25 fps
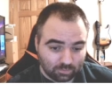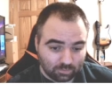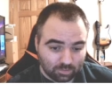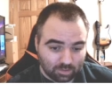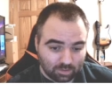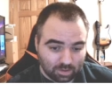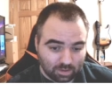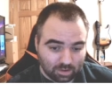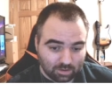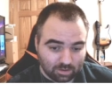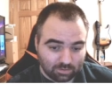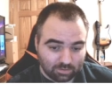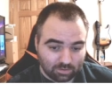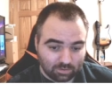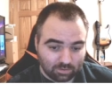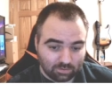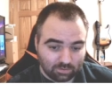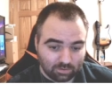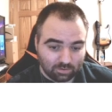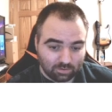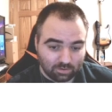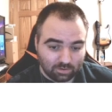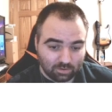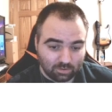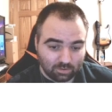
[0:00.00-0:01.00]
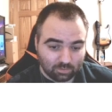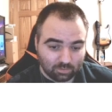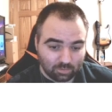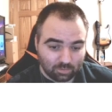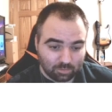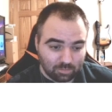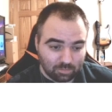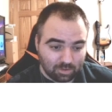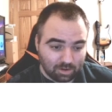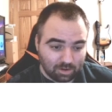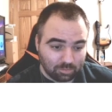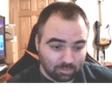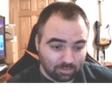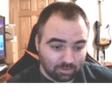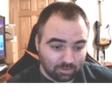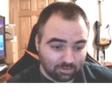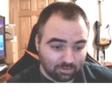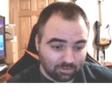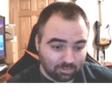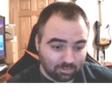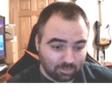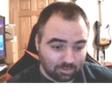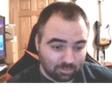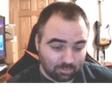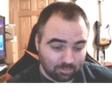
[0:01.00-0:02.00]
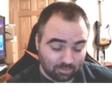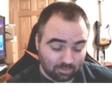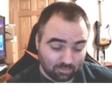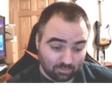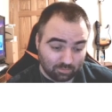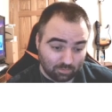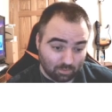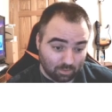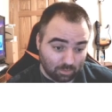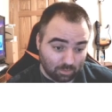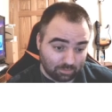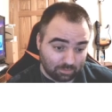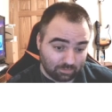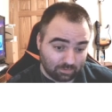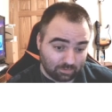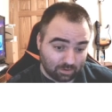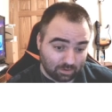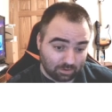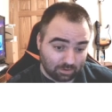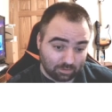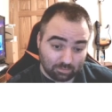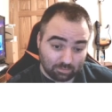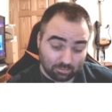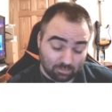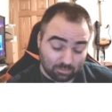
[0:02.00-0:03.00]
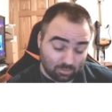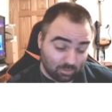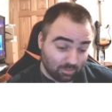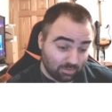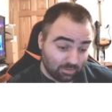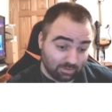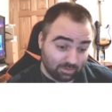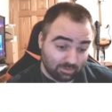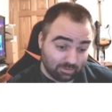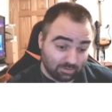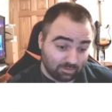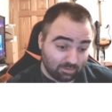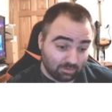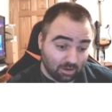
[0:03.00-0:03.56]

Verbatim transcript: it says she deals with minimalism and performance art. Well, this is